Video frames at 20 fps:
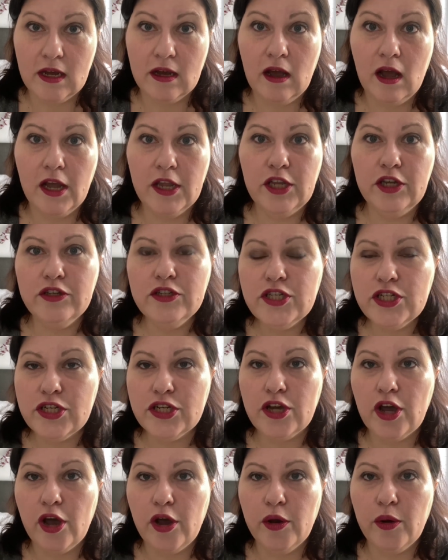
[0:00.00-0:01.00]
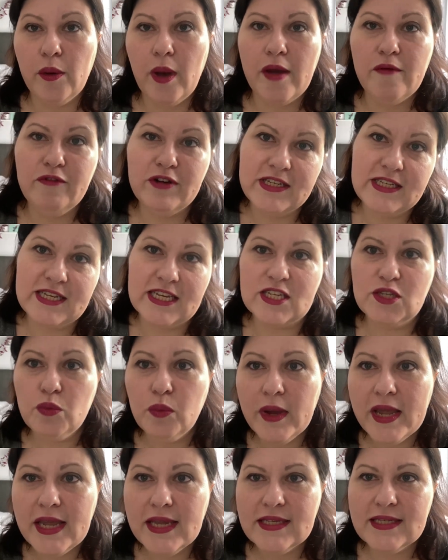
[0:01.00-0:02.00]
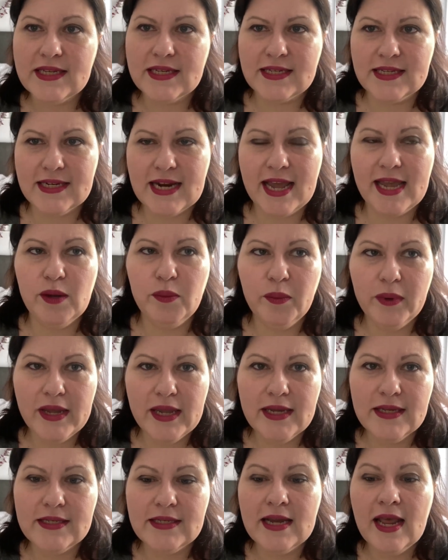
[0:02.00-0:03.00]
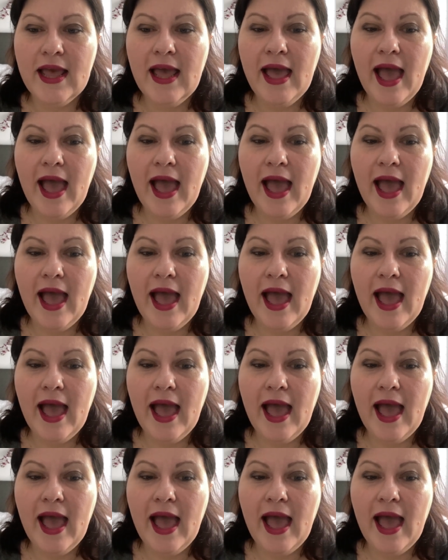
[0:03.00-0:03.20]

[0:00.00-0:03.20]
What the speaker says: I used to go every 6 weeks, 6 to 8 weeks,